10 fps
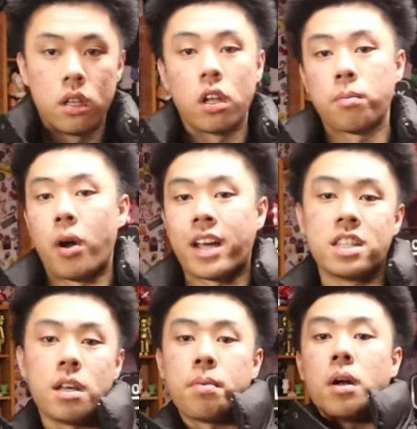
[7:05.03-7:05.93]
Look, bro, I
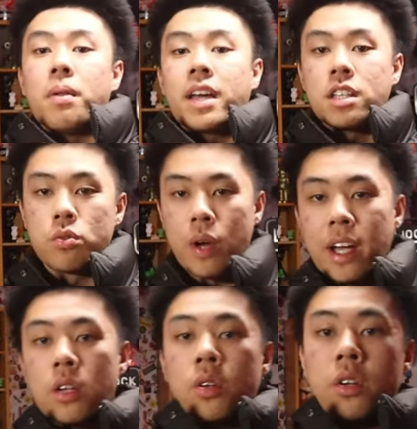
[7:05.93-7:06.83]
can zip it up like it's
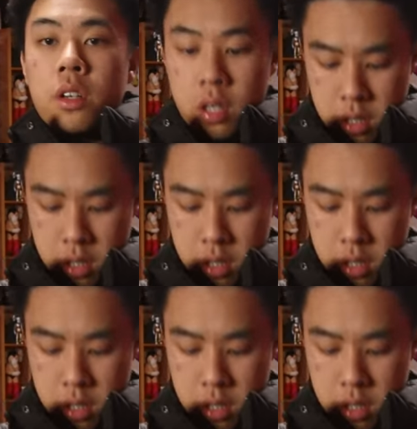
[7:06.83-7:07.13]
regular.